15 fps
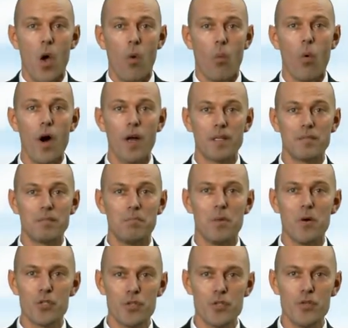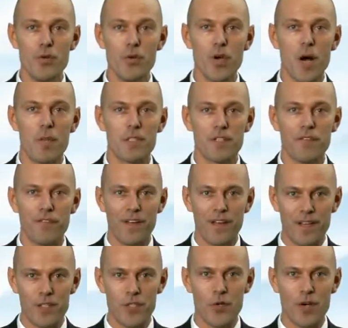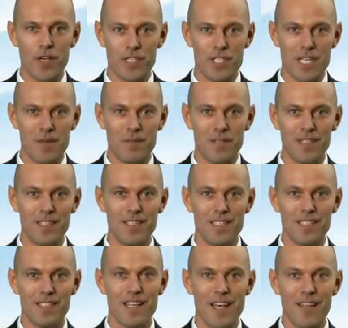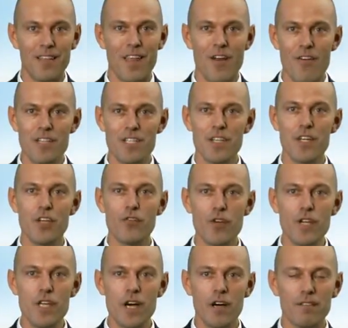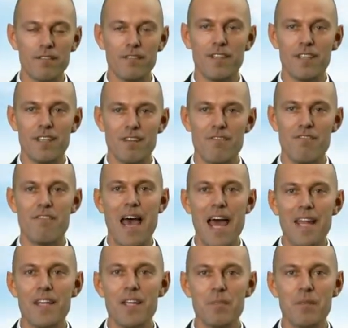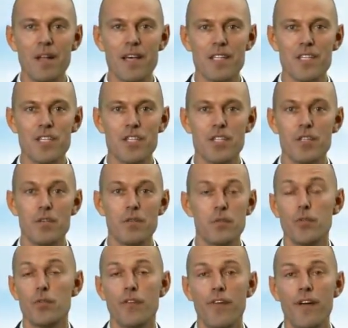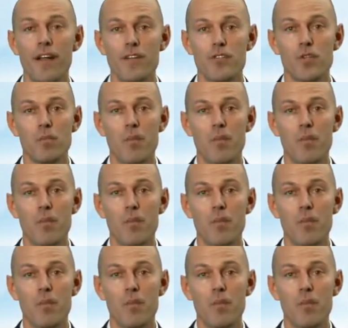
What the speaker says: What most newcomers fail to accept is that there is a degree of randomness to the financial